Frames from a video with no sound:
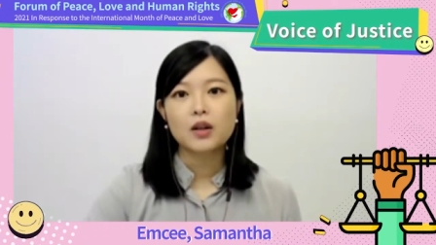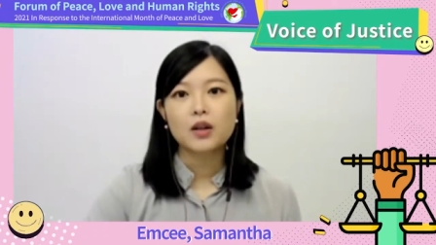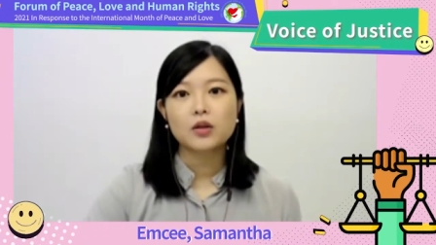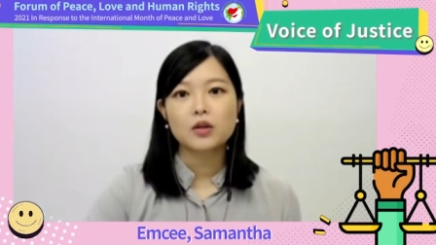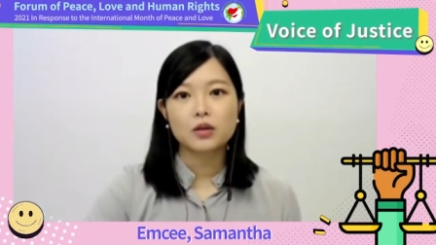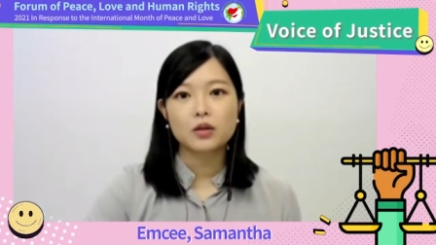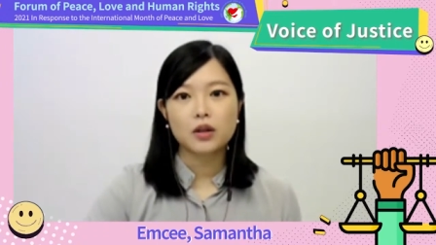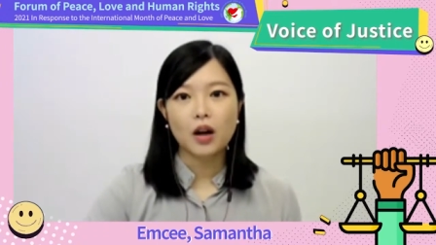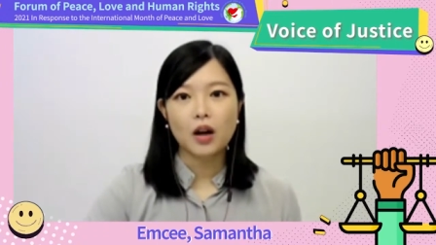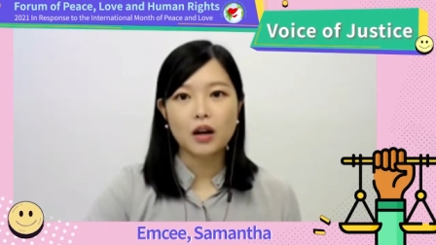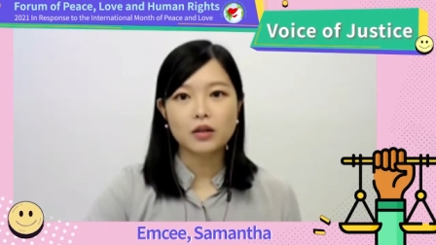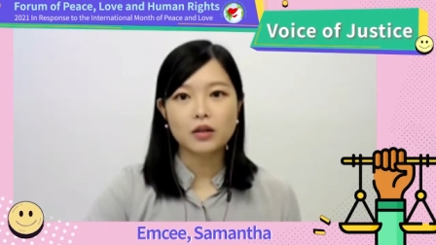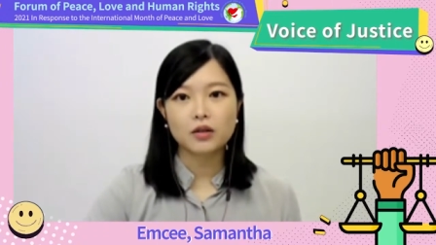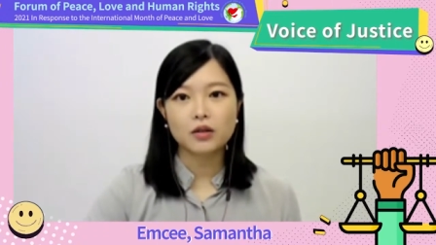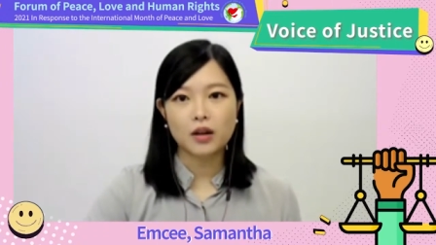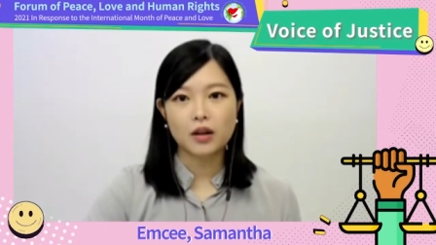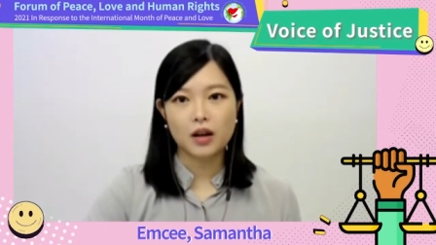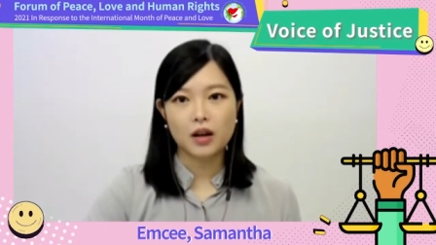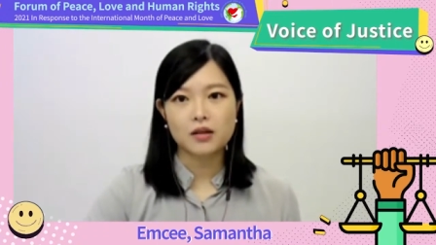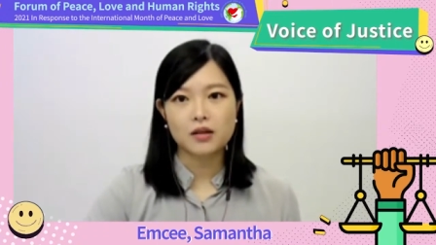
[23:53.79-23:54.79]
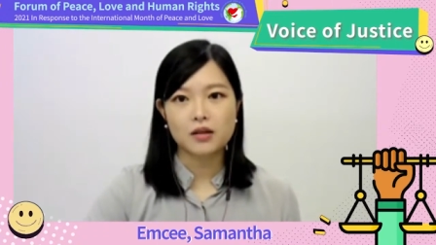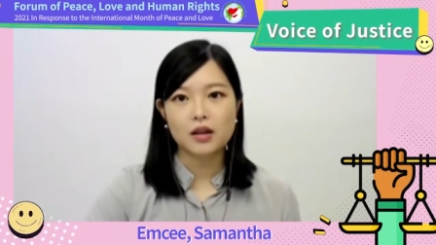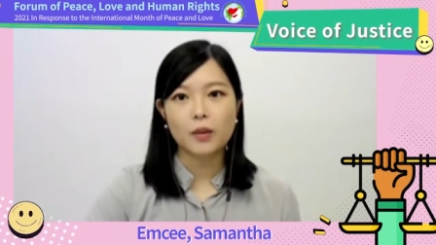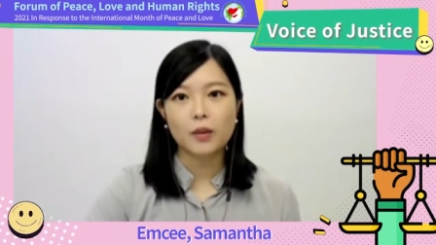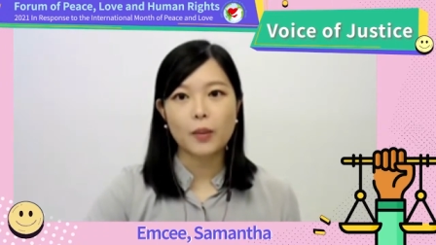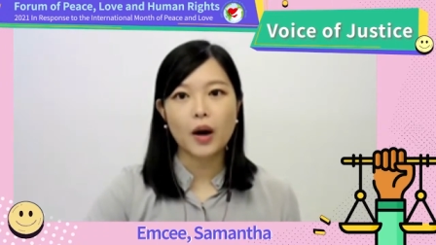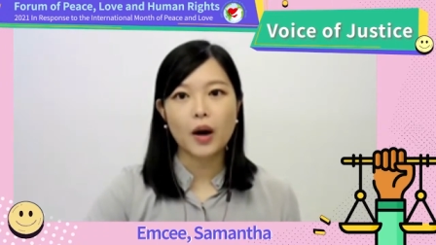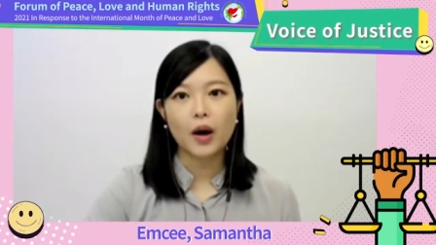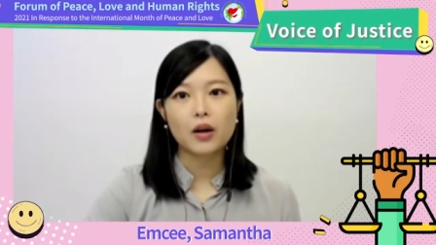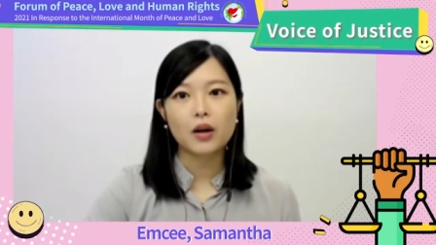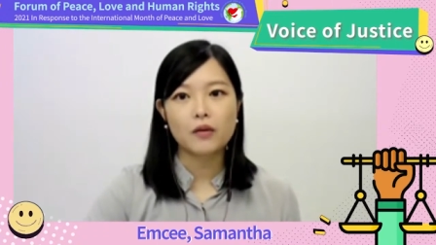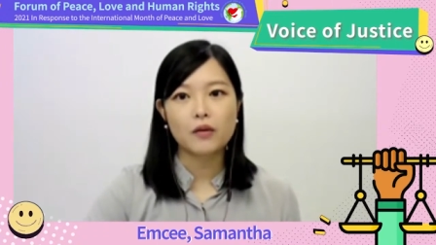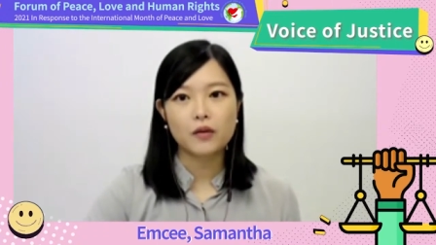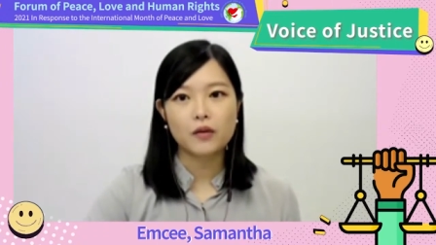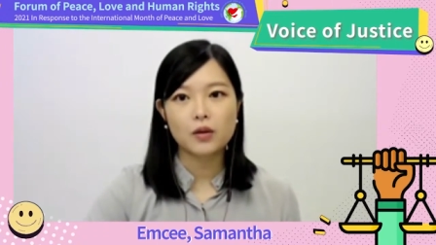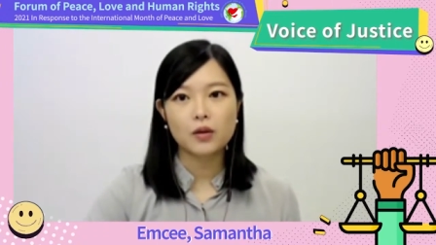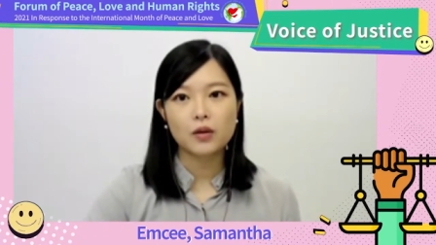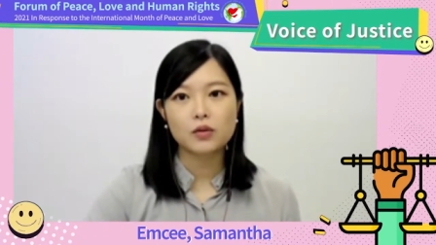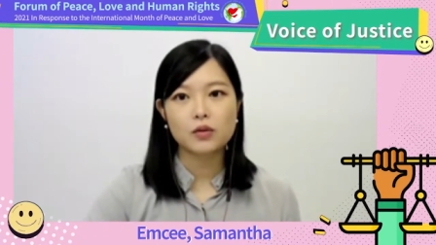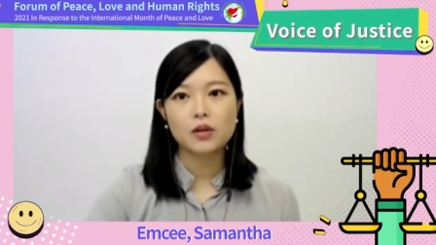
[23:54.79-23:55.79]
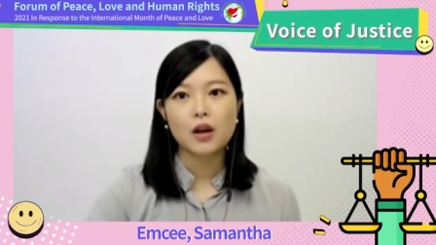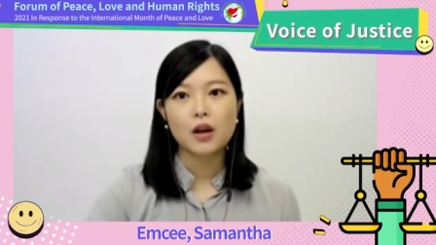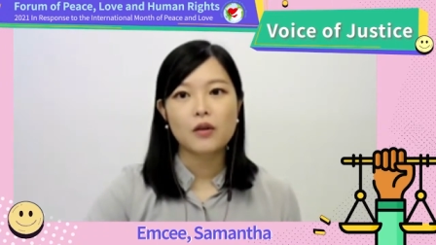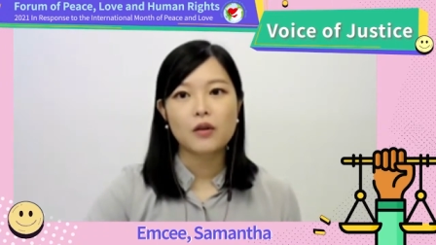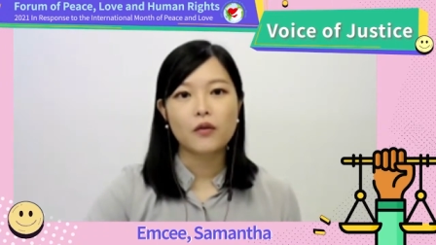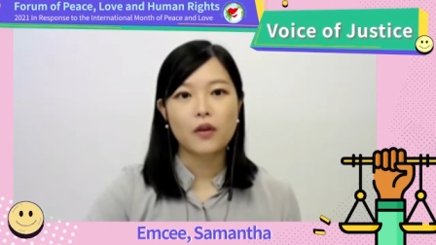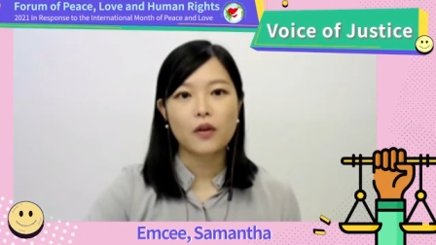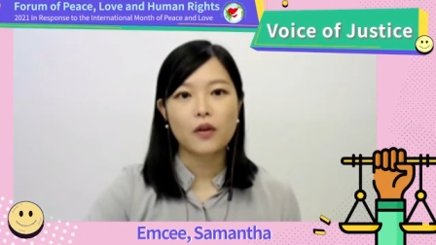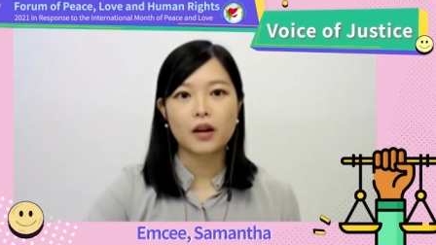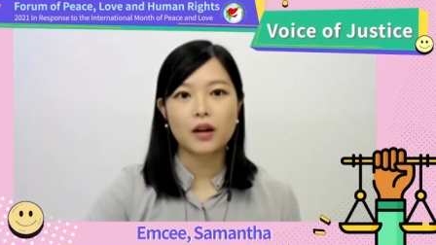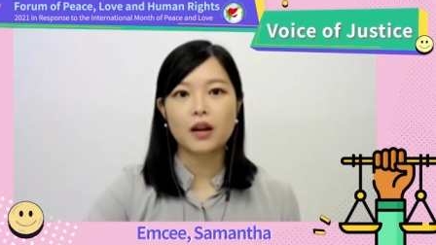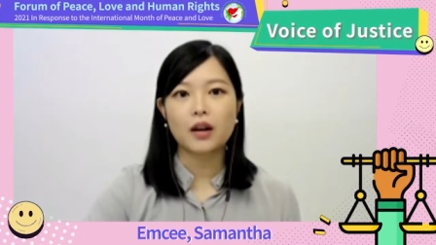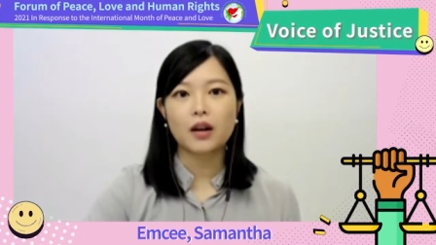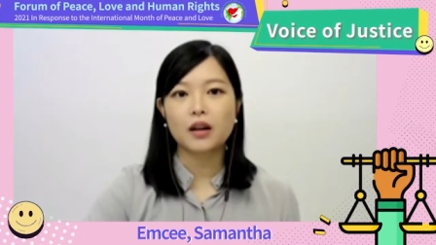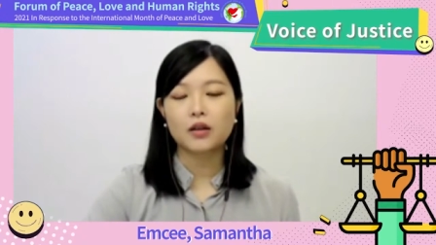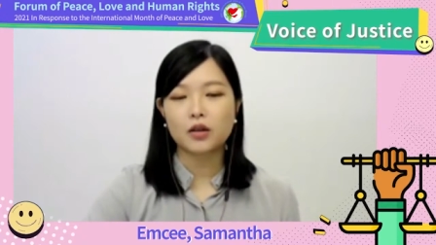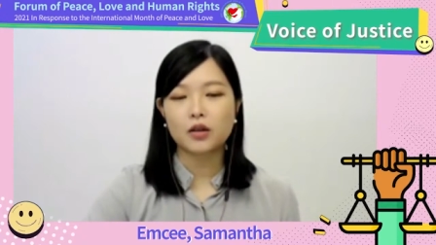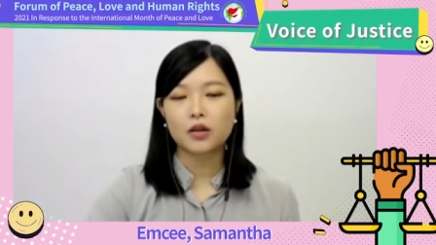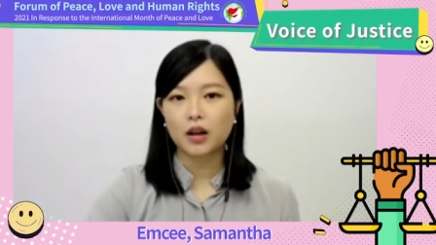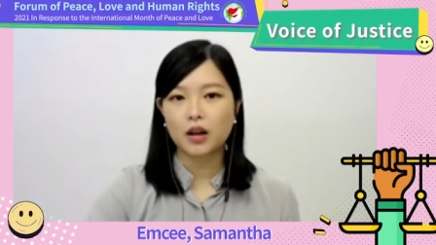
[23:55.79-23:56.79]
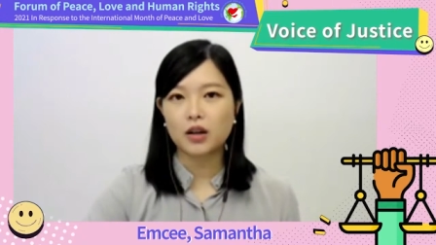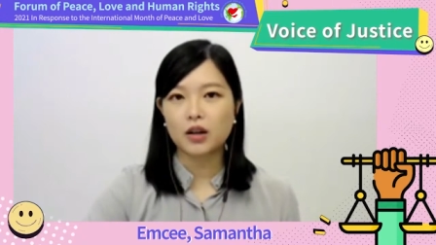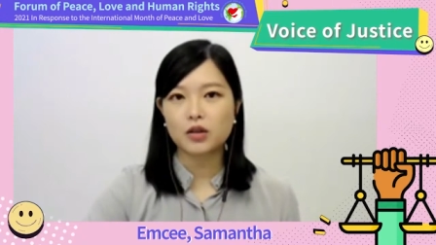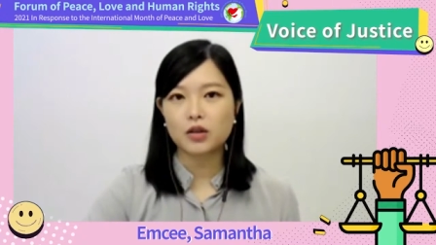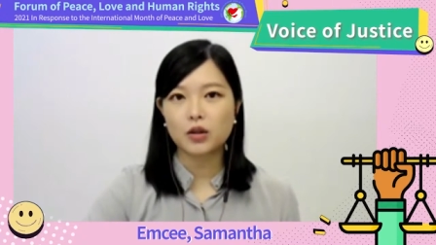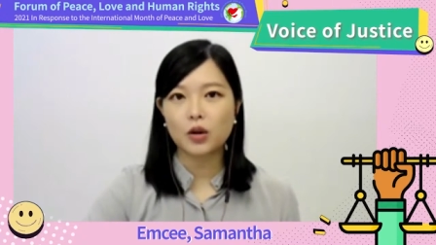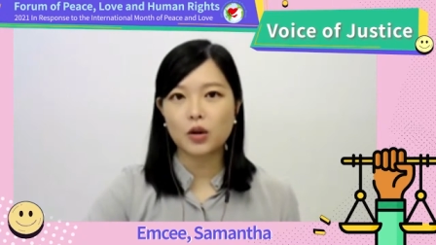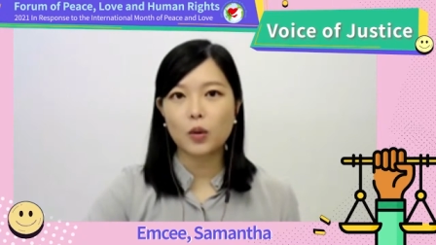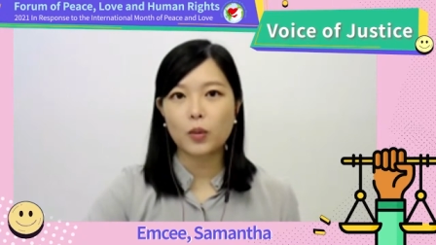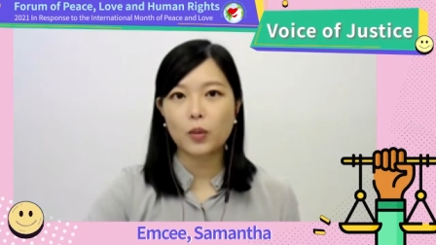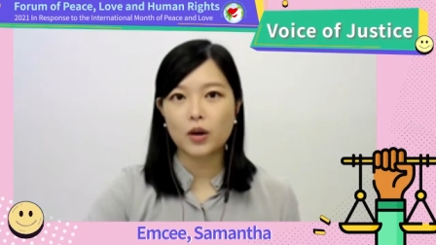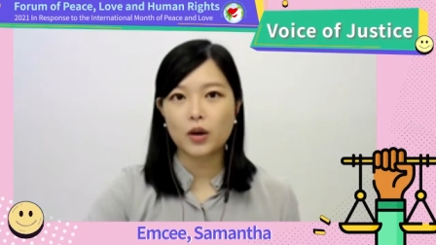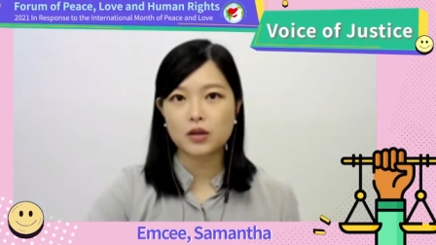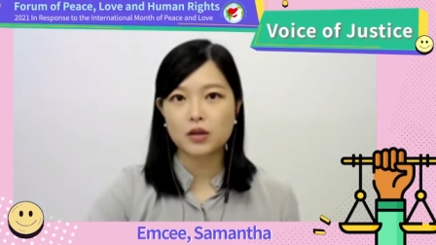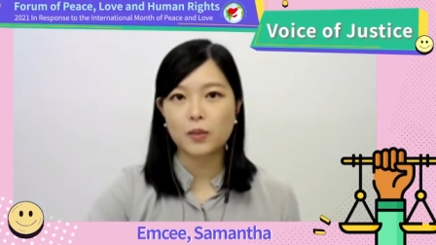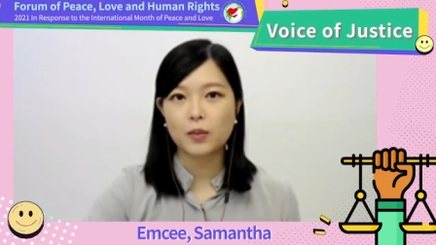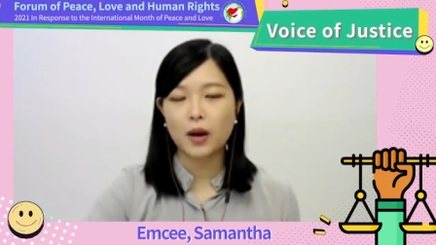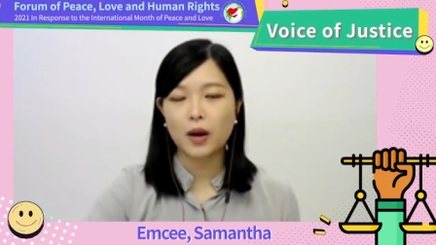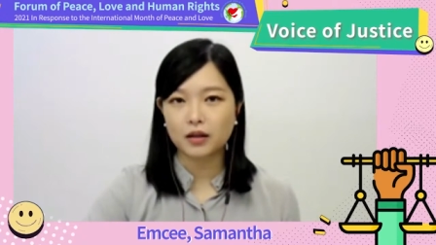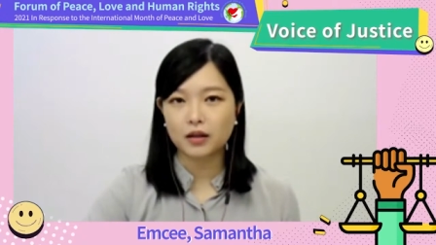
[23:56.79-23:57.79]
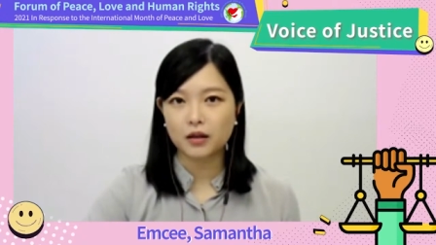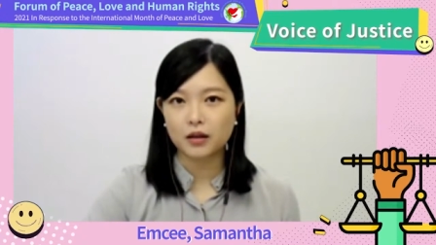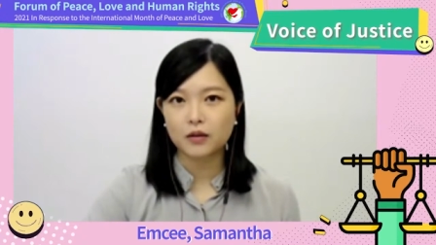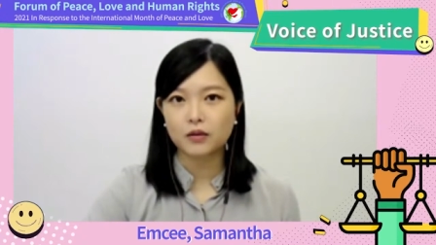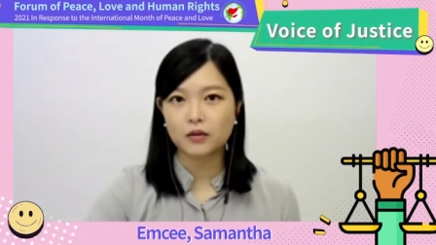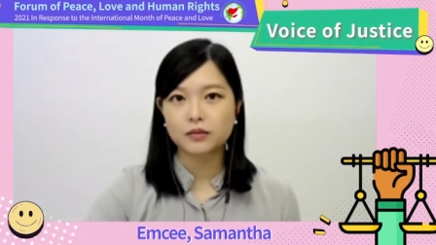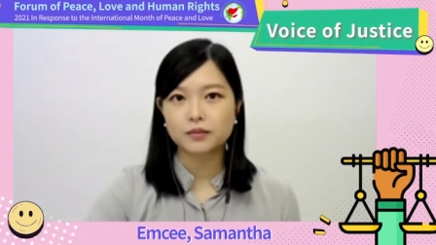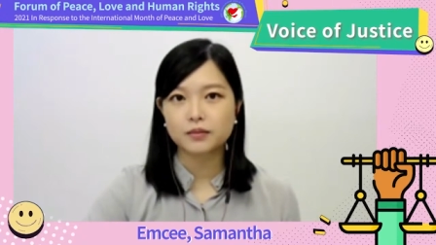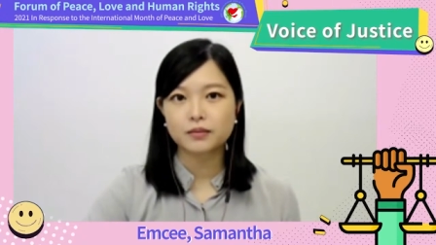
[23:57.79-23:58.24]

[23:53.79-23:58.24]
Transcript: to talk to us about her views from an international perspective.